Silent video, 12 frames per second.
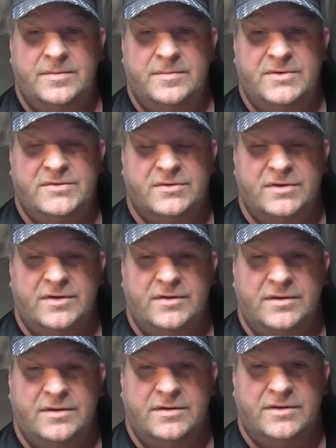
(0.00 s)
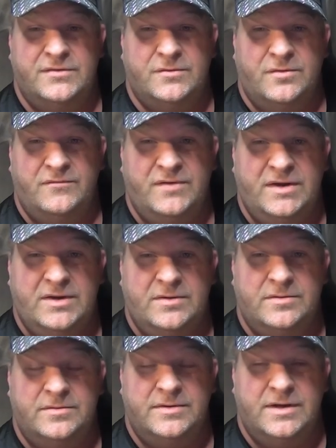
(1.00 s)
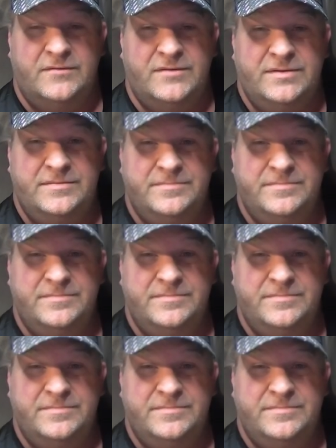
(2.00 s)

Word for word: me show you a, a short video of it.